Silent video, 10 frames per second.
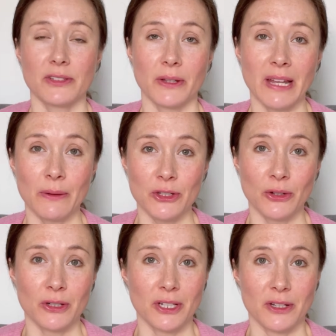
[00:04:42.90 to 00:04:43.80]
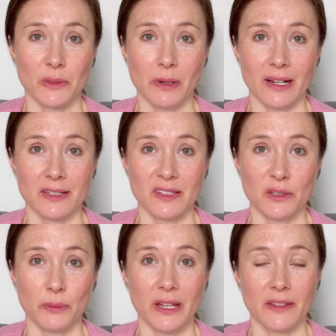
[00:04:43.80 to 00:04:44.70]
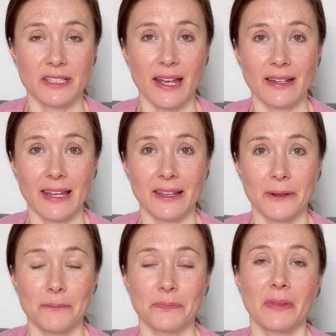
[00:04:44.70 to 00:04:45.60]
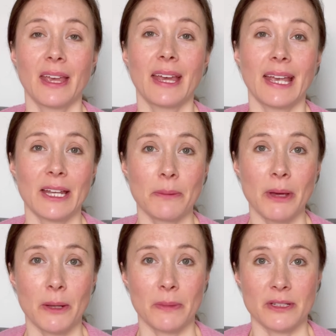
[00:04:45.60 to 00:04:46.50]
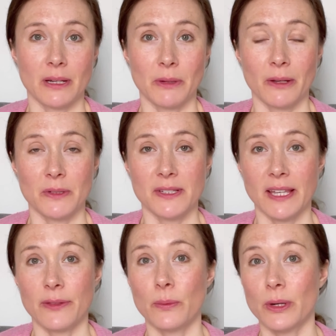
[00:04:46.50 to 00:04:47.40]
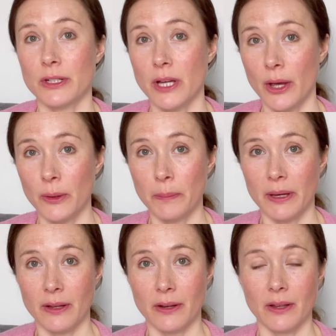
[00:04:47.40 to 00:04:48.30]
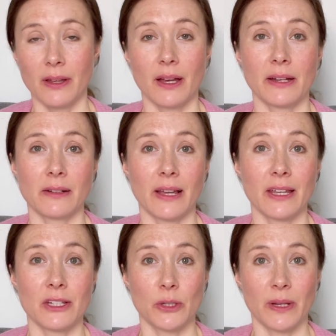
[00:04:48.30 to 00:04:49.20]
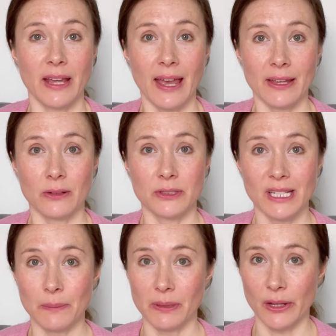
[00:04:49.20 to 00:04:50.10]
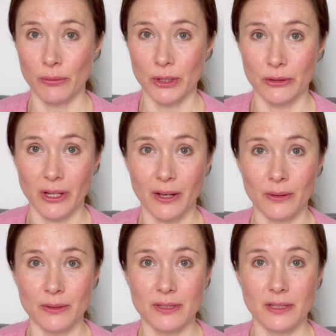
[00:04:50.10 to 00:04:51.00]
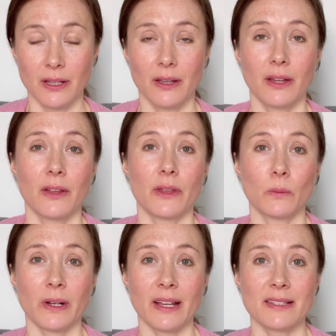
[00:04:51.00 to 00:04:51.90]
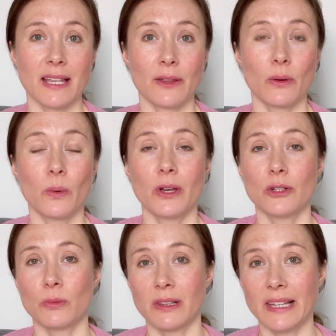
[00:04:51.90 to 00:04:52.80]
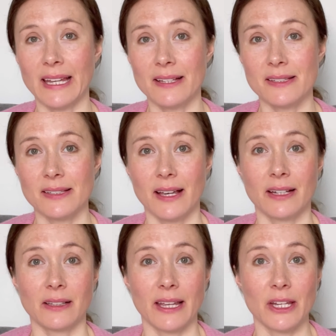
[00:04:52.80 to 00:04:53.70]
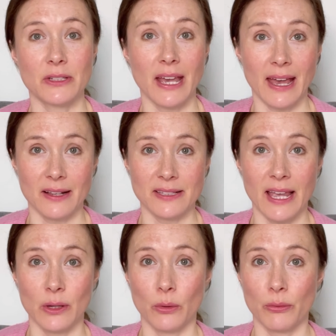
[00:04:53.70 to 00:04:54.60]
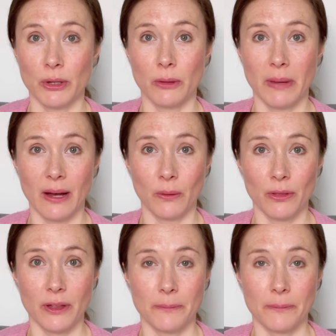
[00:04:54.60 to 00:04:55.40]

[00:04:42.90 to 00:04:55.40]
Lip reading: now it's your turn to practice this breathing technique. In a moment, I'm going to say the word open, and I'd like you to inhale deeply through your nose. Then when I say the word release, I'd like you to exhale through your mouth.